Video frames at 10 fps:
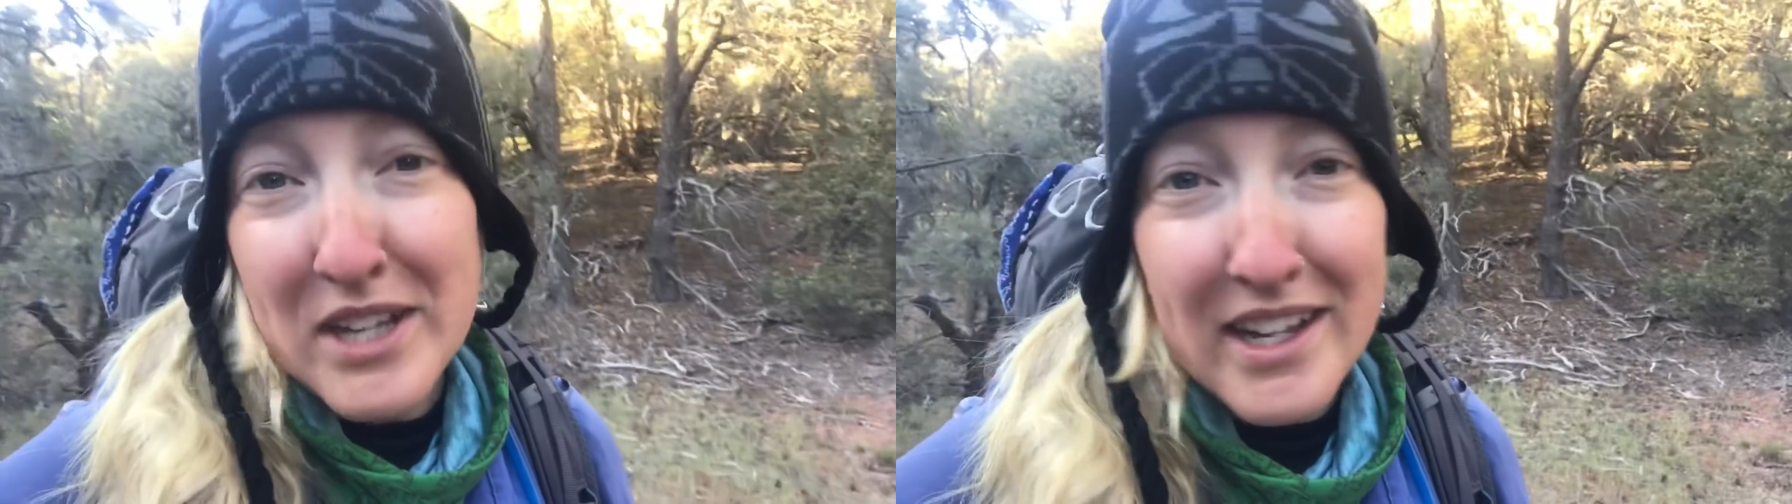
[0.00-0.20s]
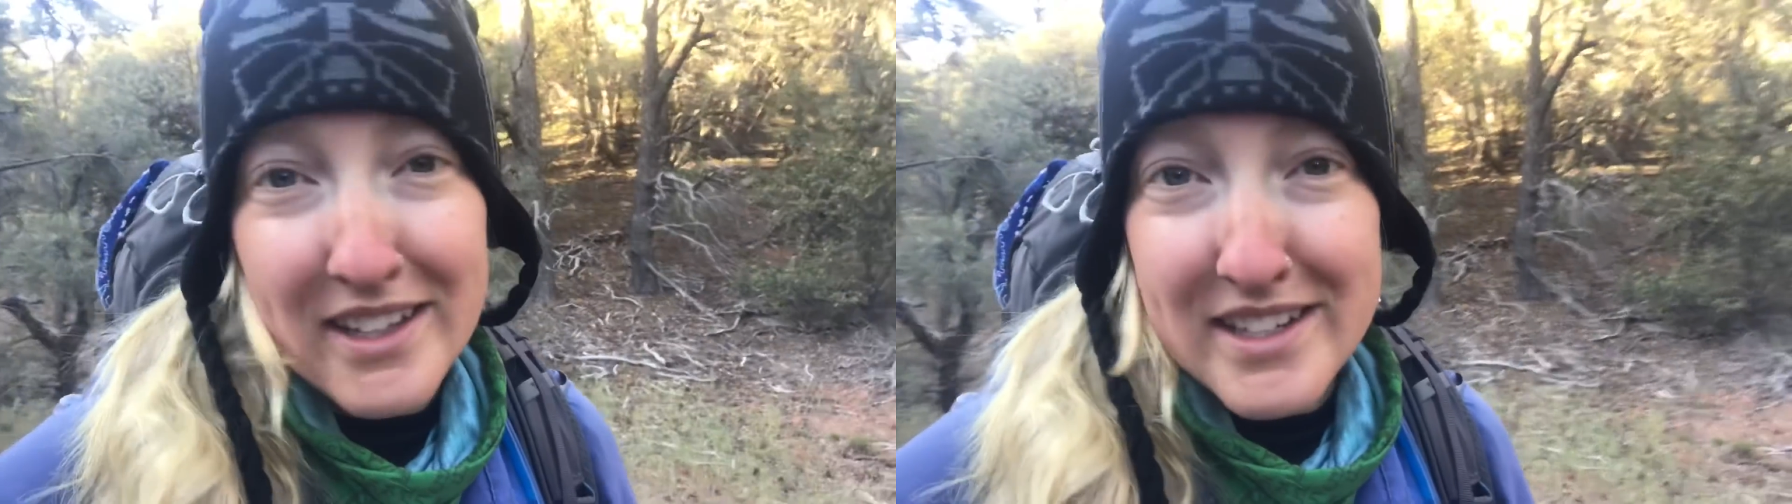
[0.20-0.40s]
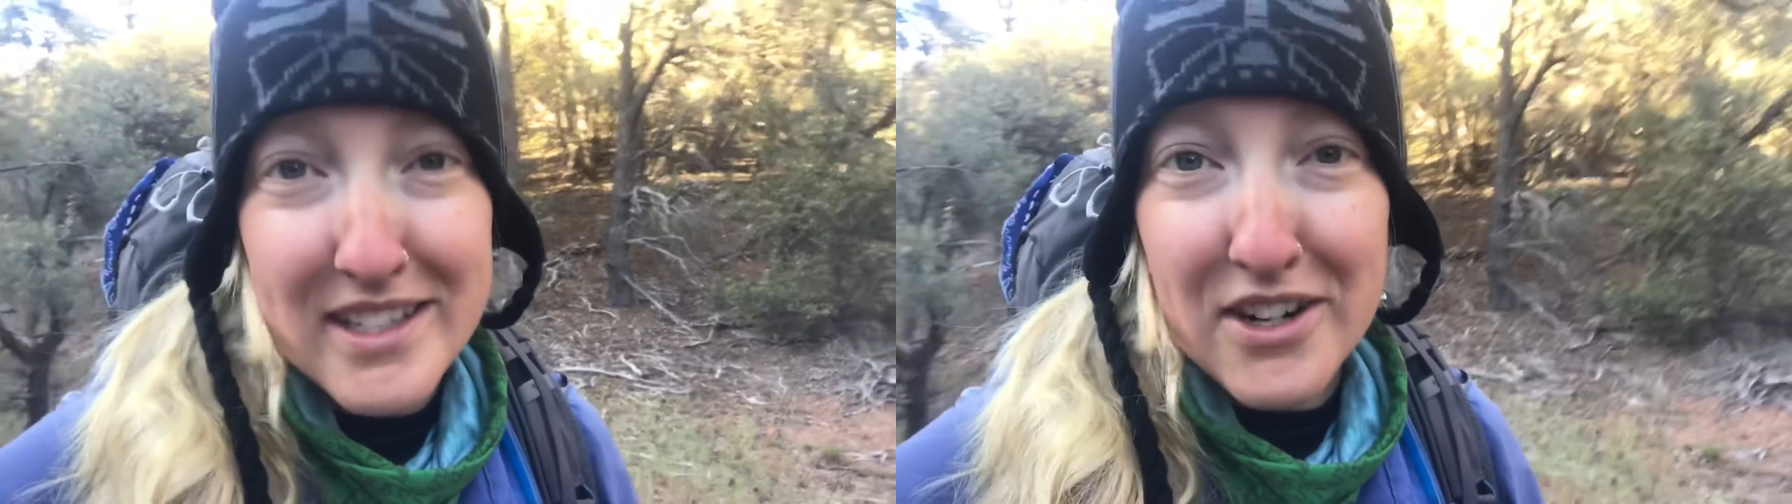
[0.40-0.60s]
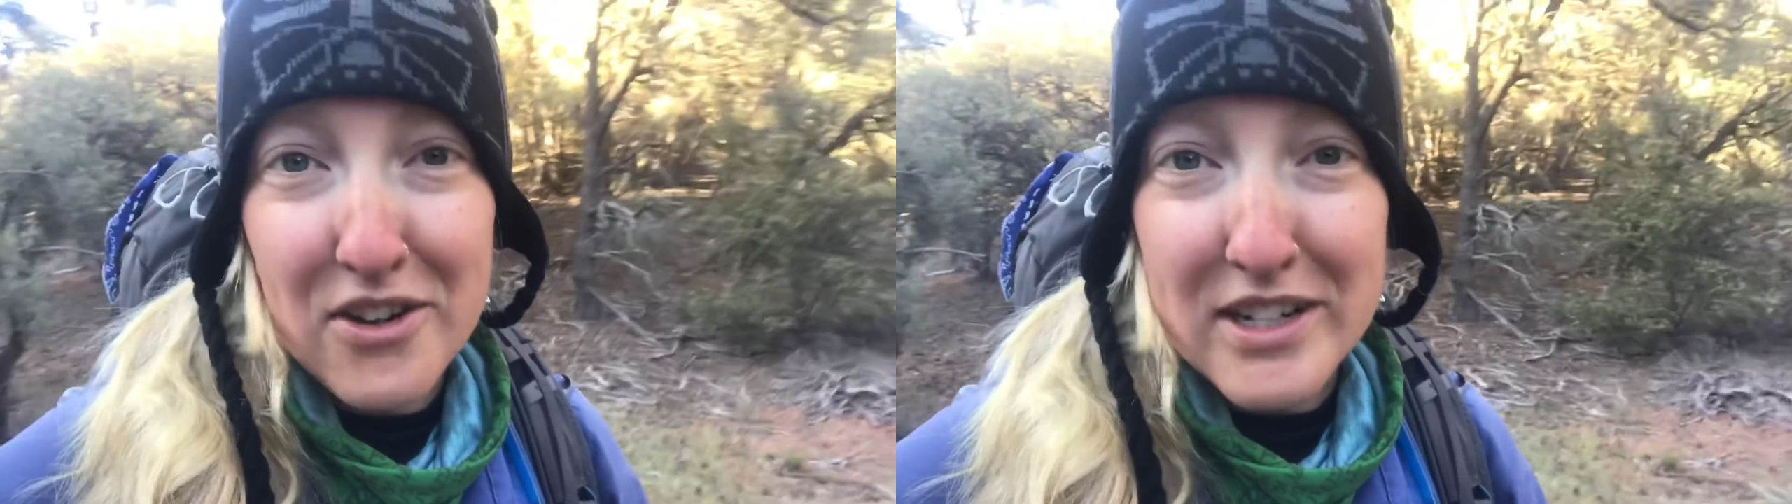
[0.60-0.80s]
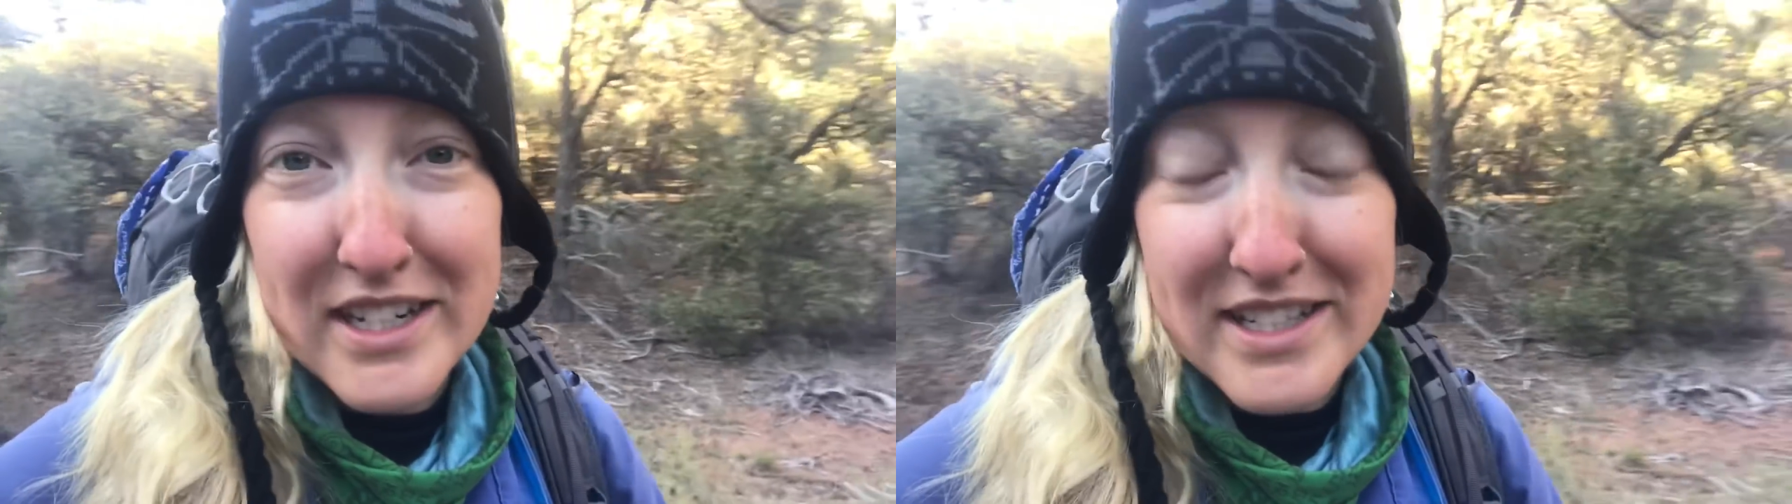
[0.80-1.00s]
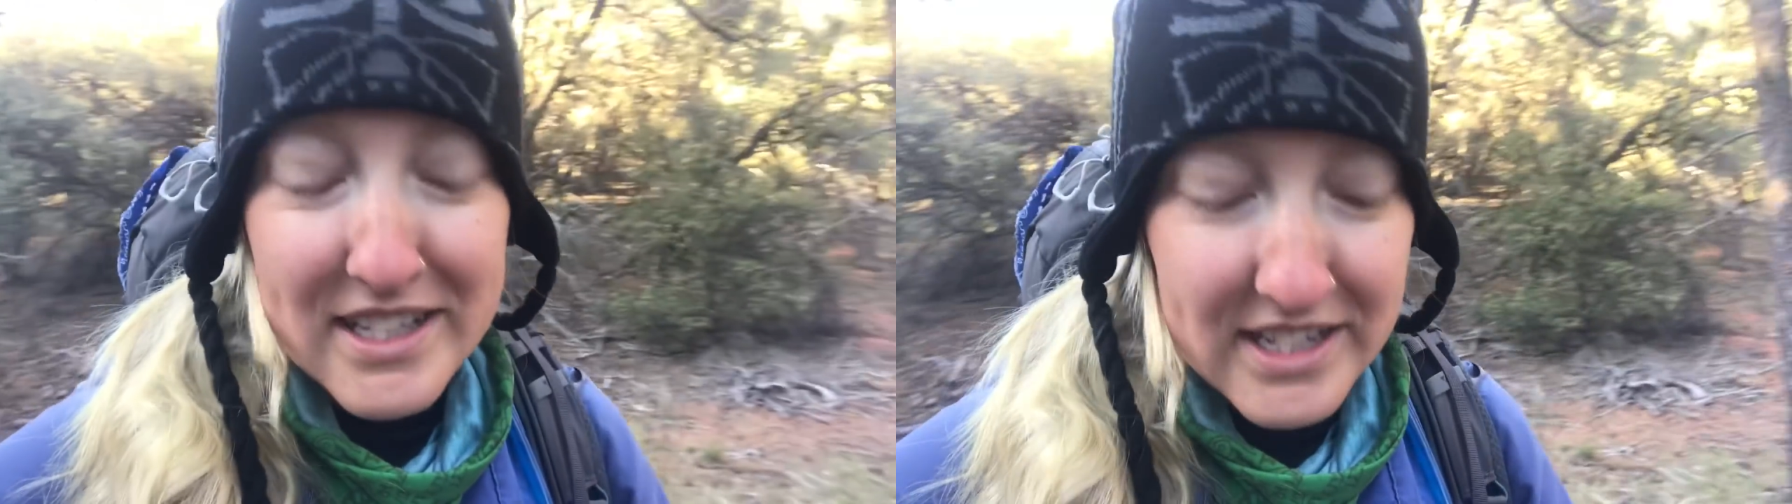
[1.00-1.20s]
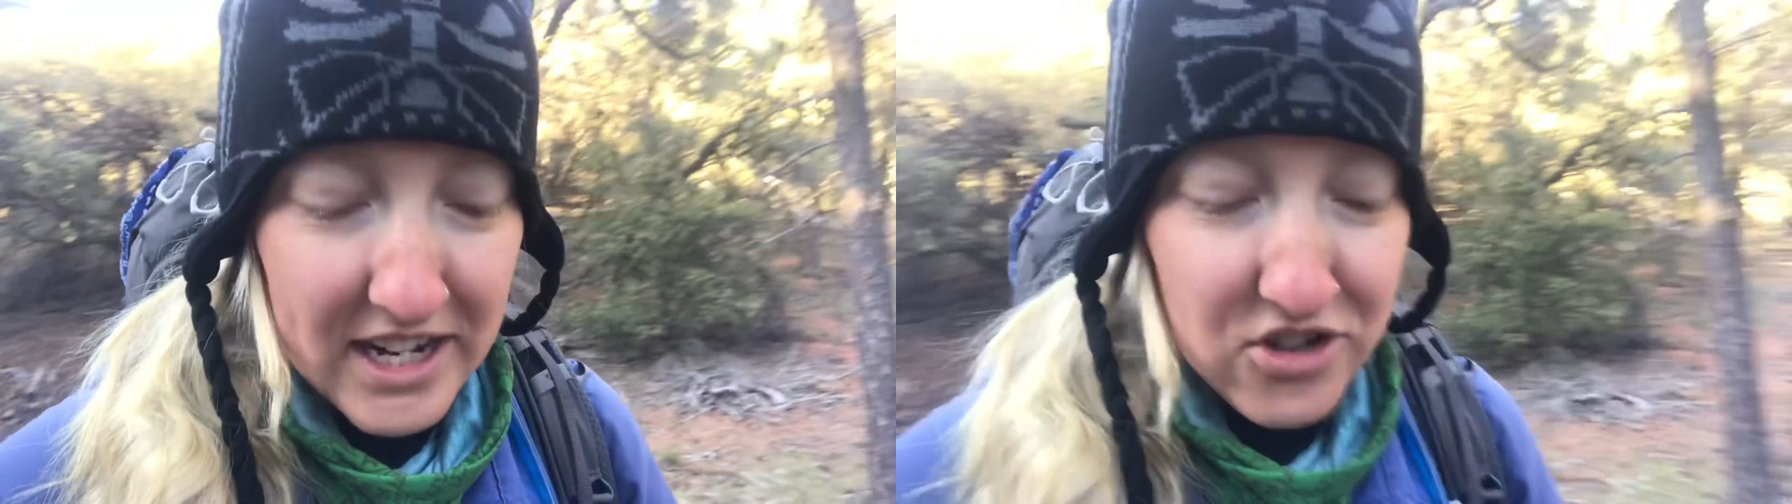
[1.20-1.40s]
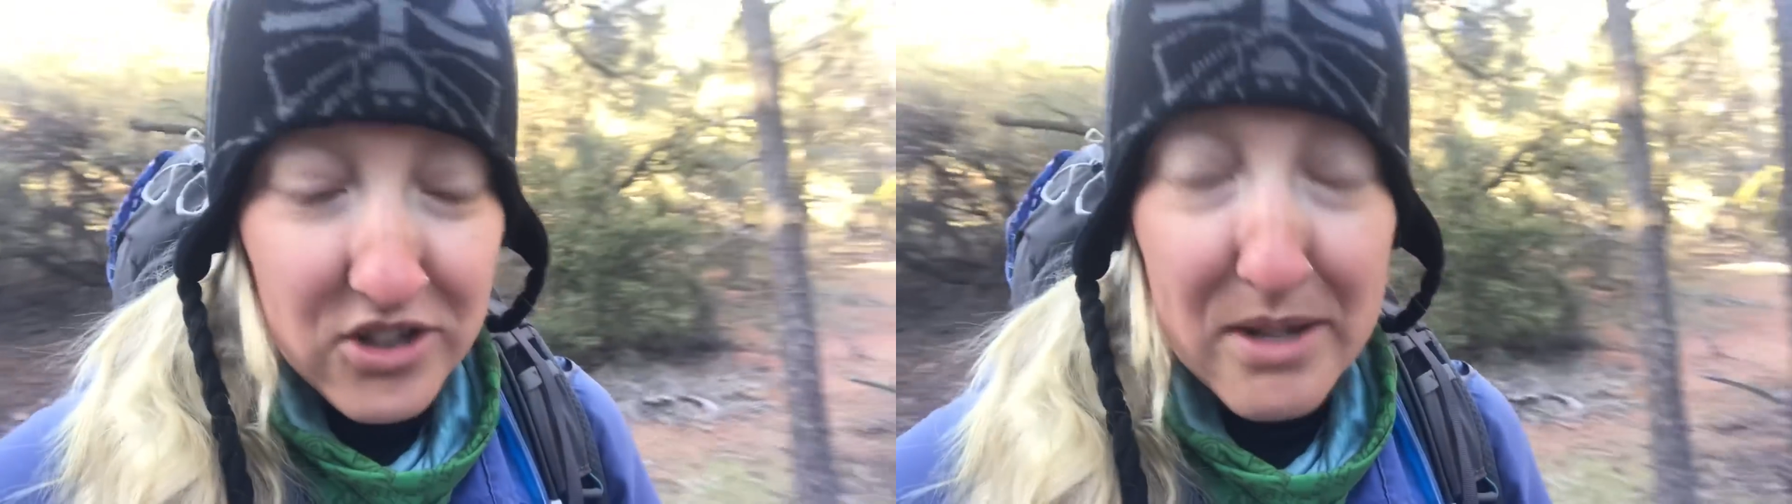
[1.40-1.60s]
aliens that already does this
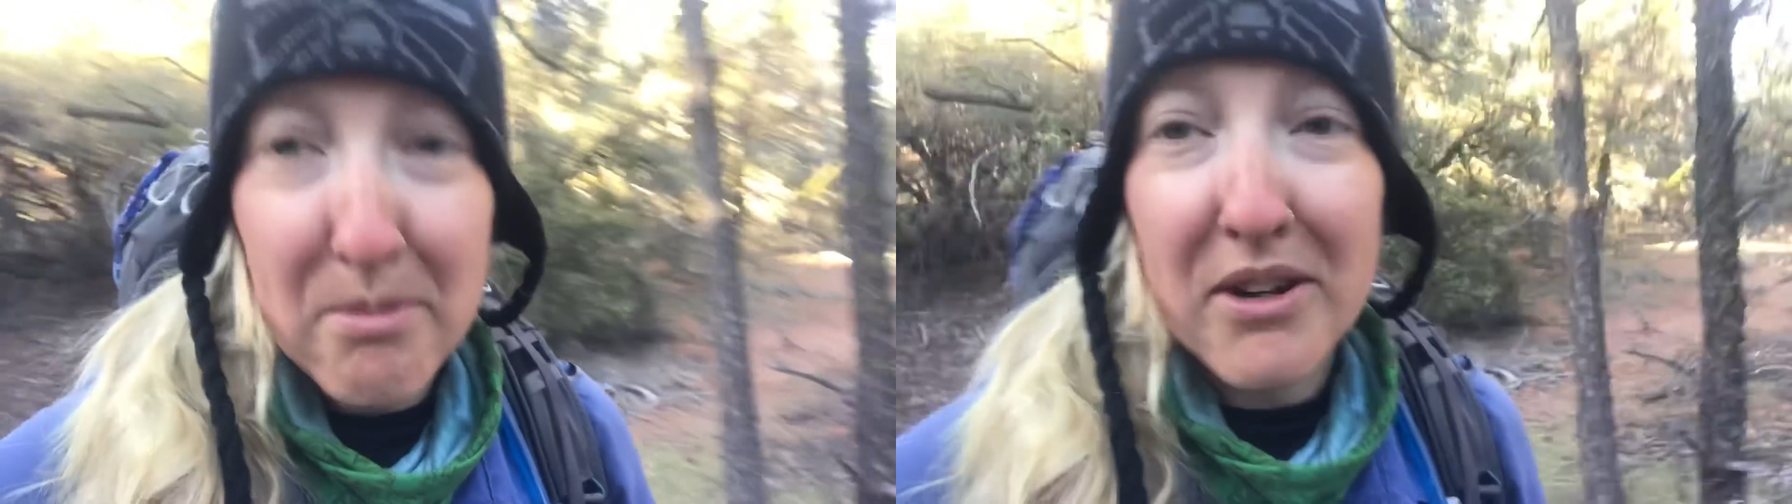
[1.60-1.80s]
naturally,